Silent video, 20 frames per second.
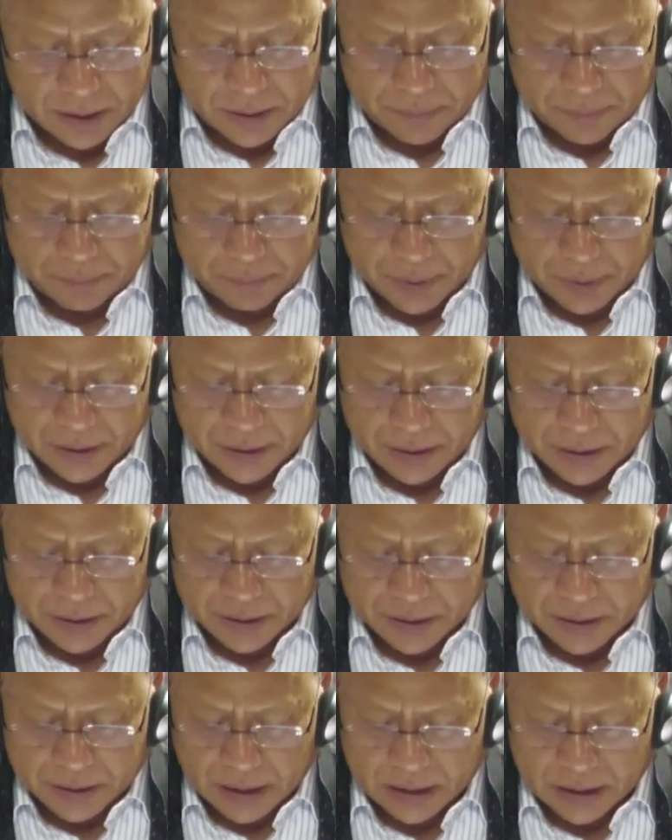B,
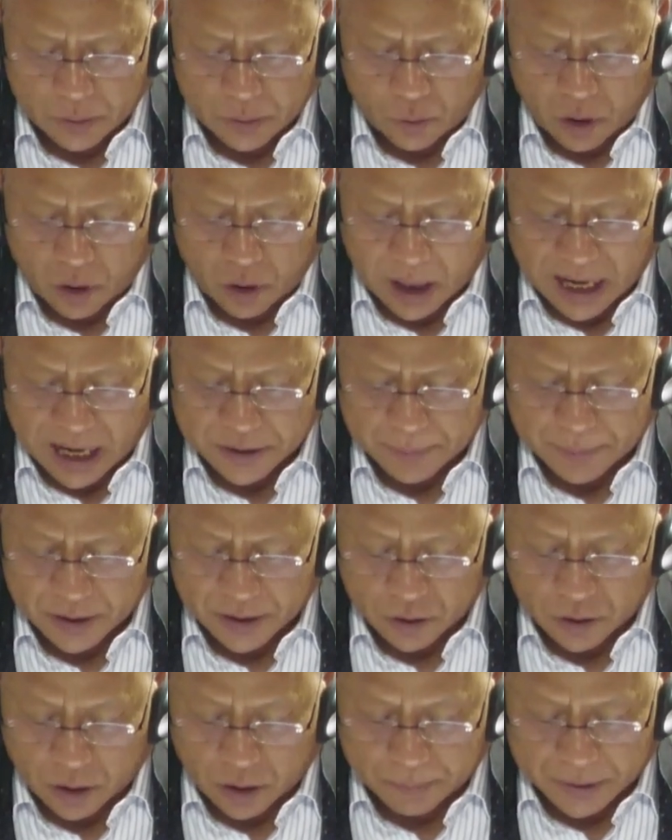sir, the work has been
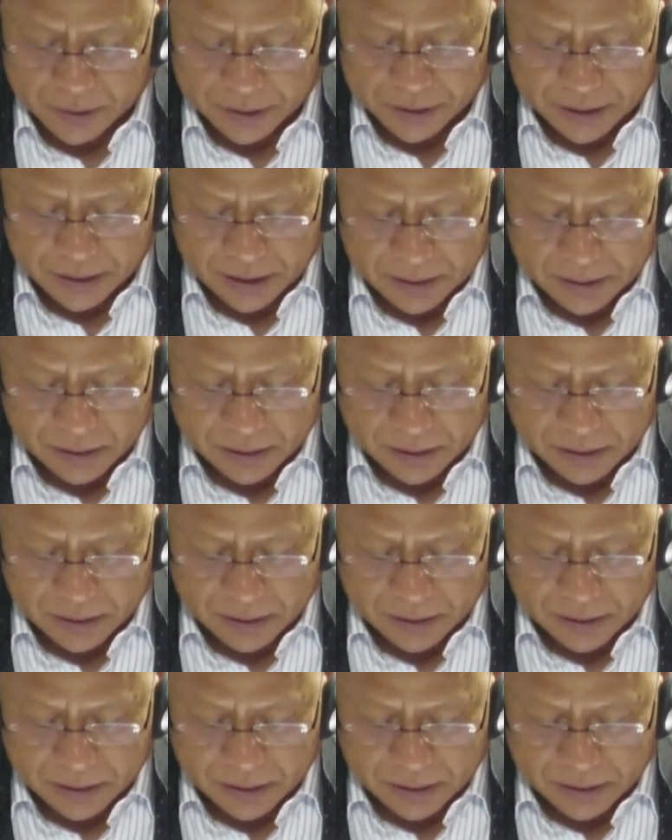completed.